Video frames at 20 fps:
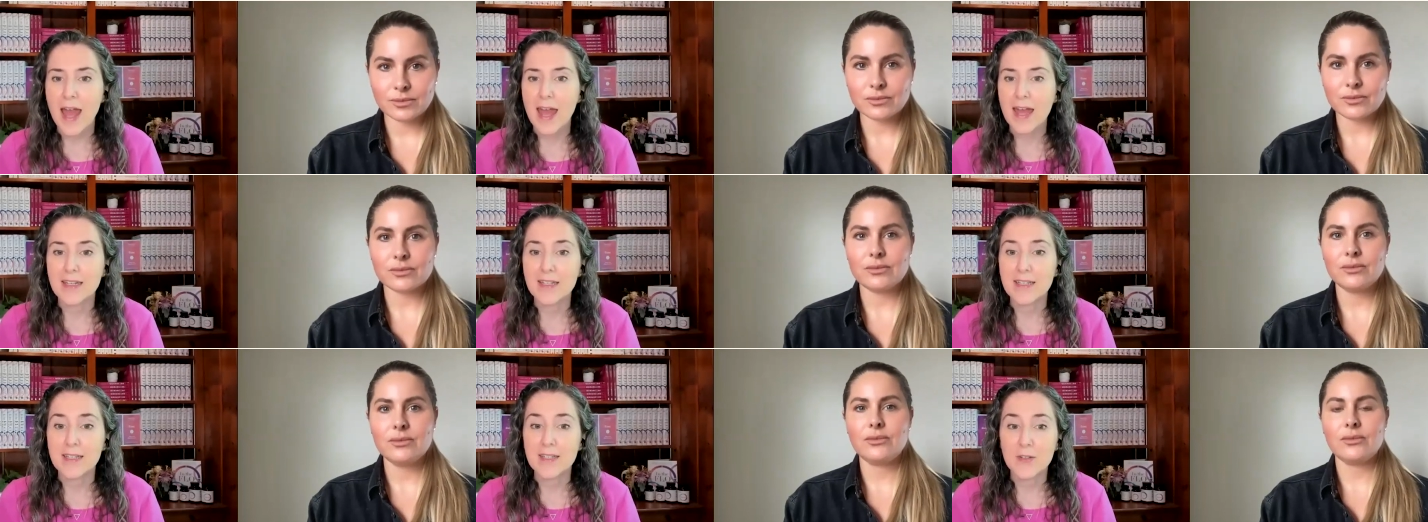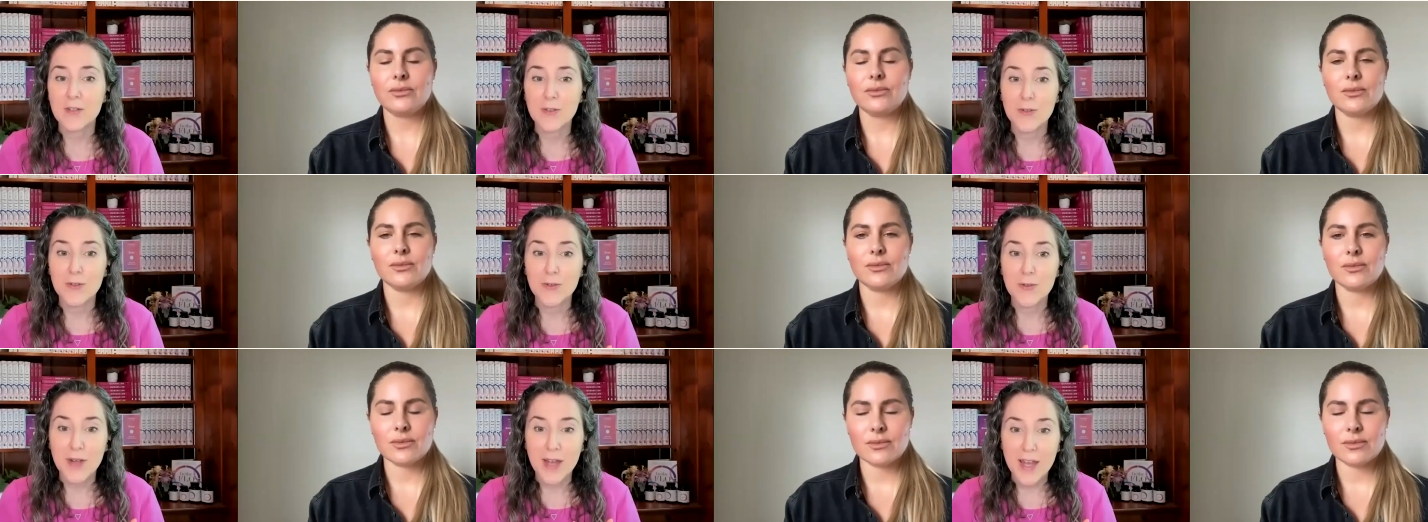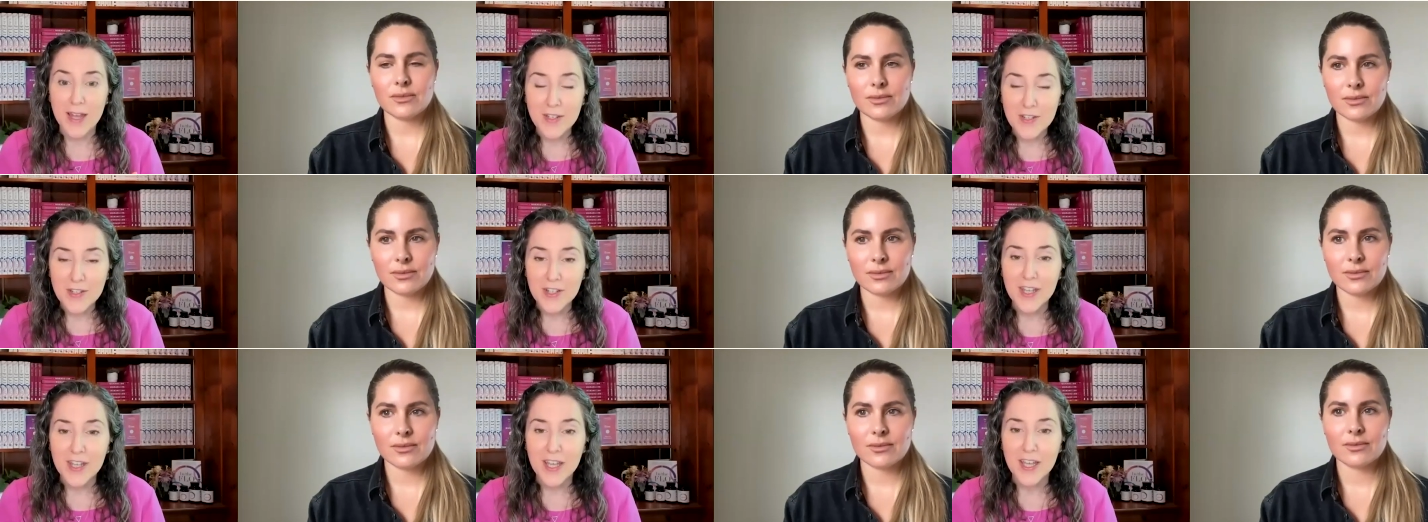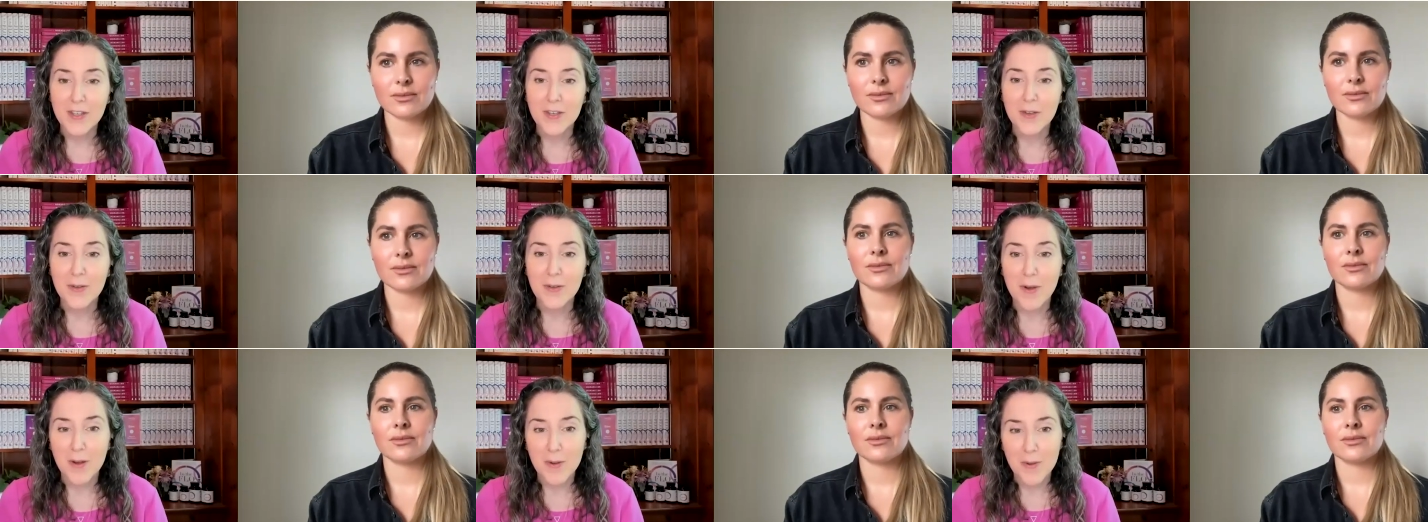Speaker 1: and to educate
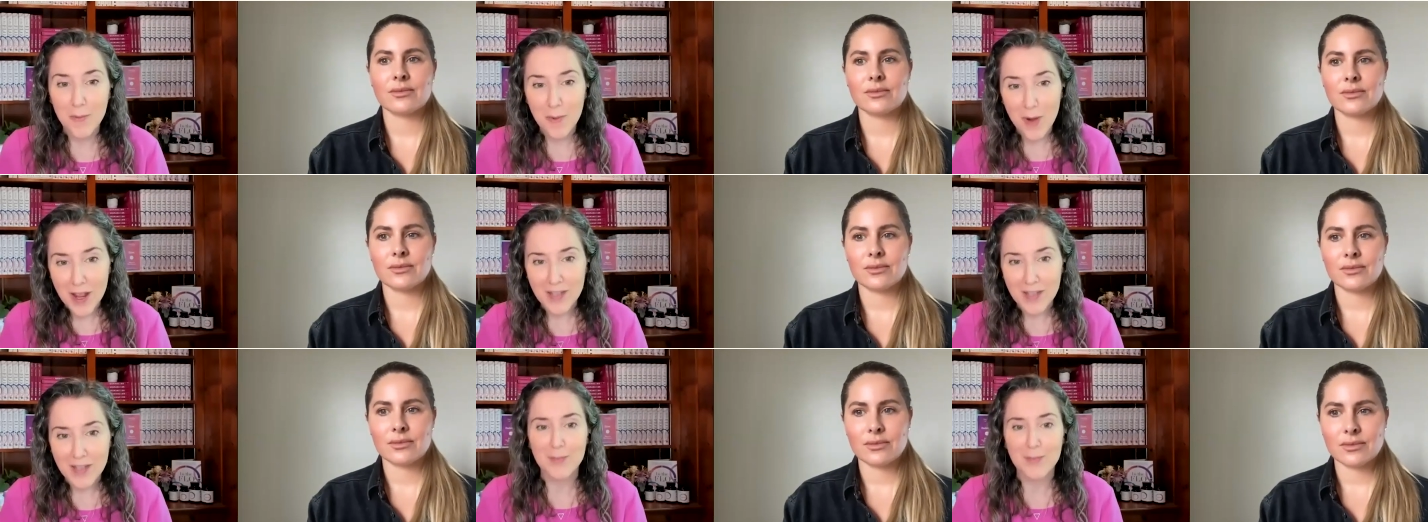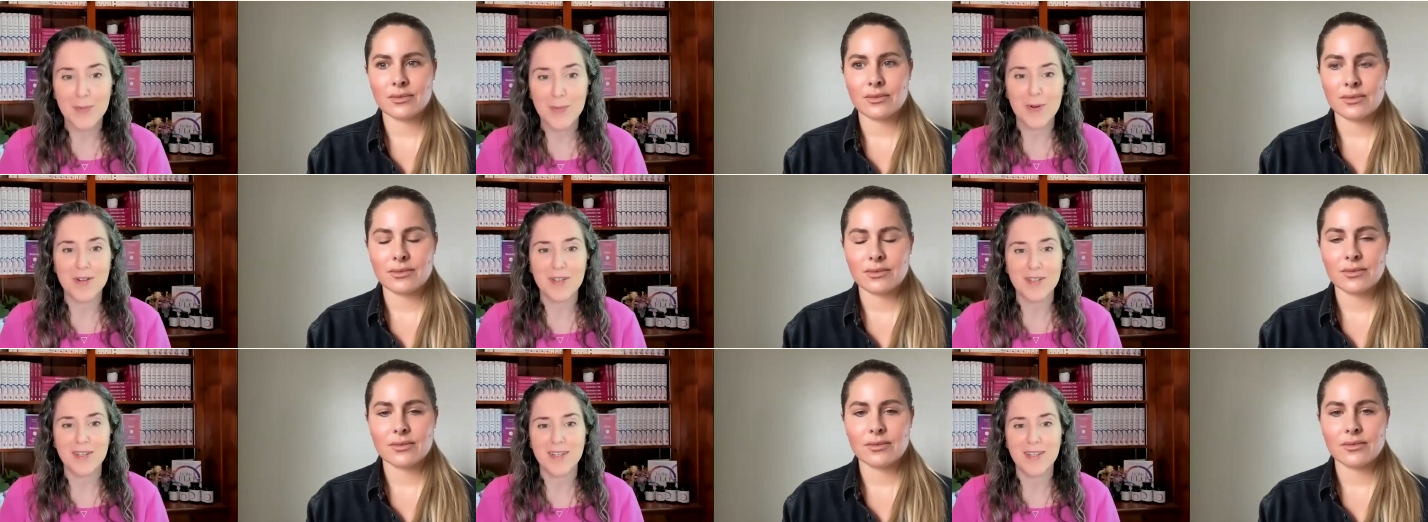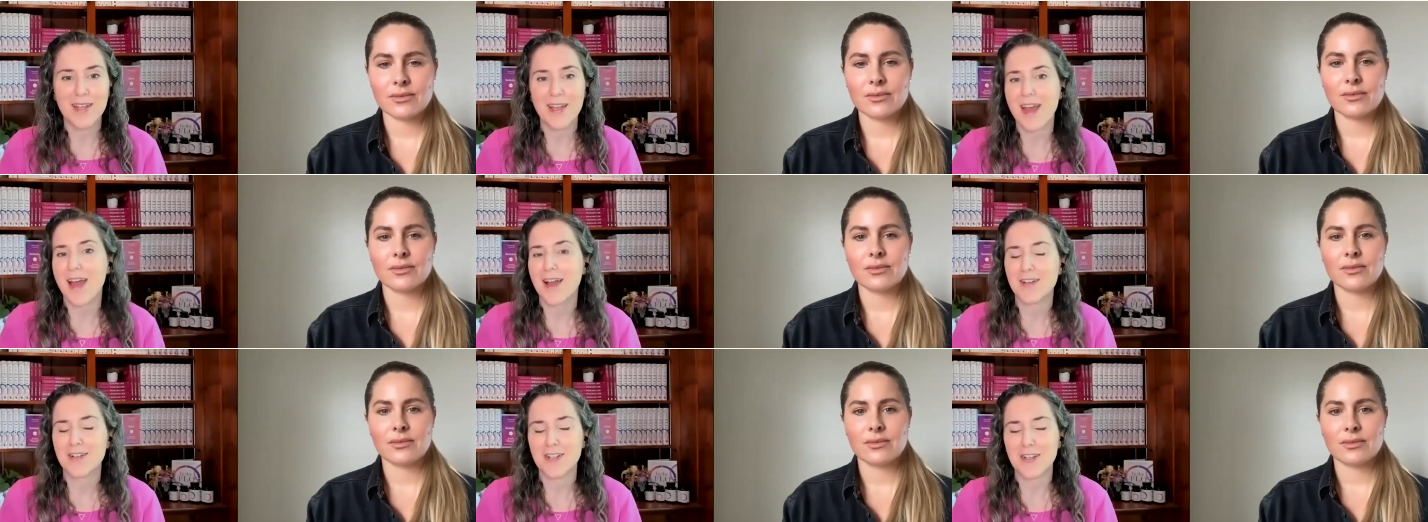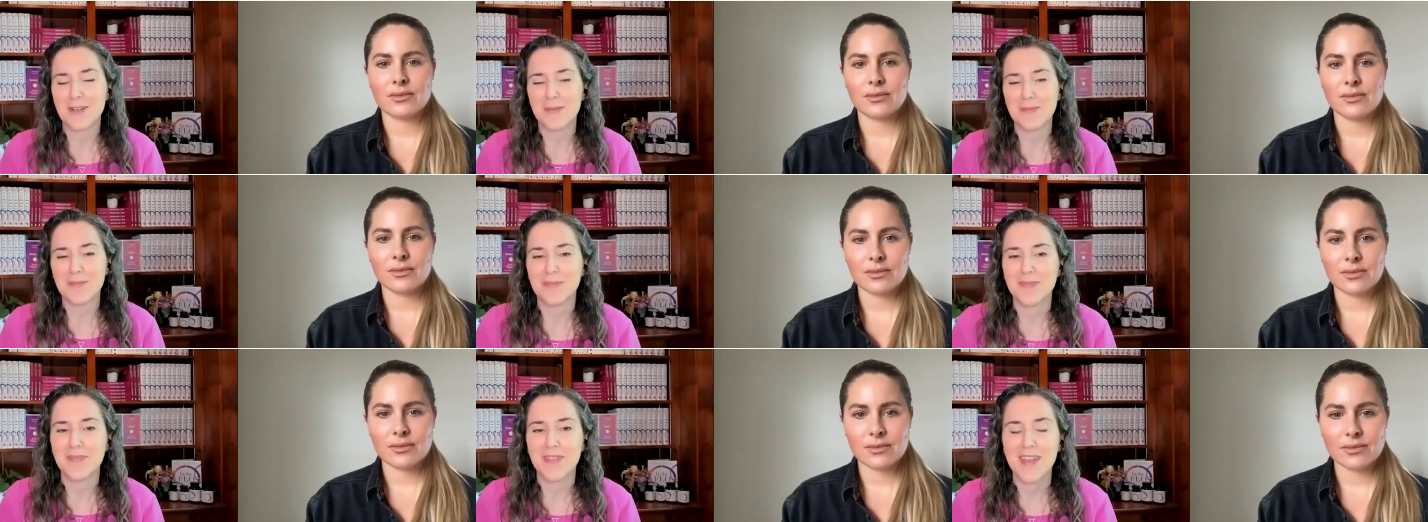you on why it's important to take
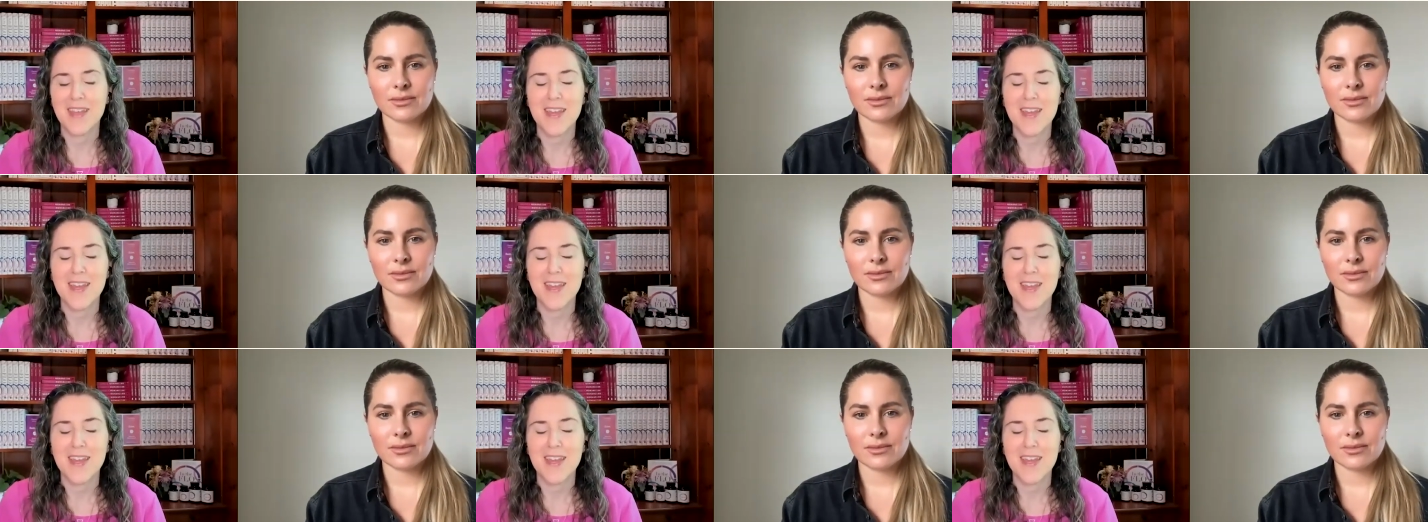action.